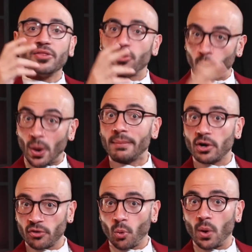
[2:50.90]

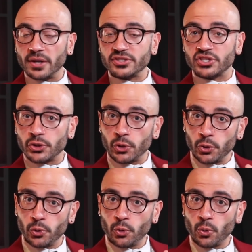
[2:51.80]
women are the ones
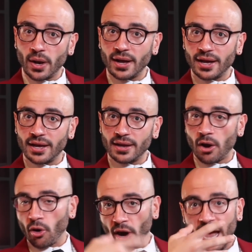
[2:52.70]
who
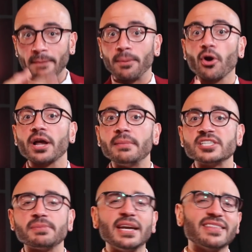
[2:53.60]
are
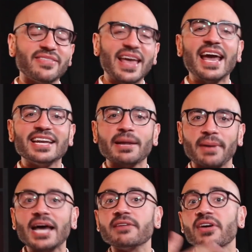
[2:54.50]
hypergamous, meaning that they end up
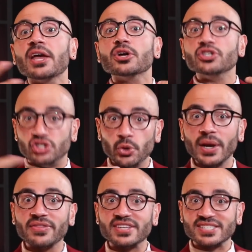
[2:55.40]
kind of
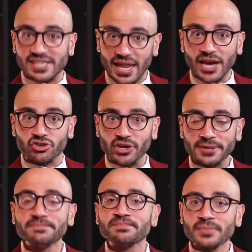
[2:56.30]
doing the selection.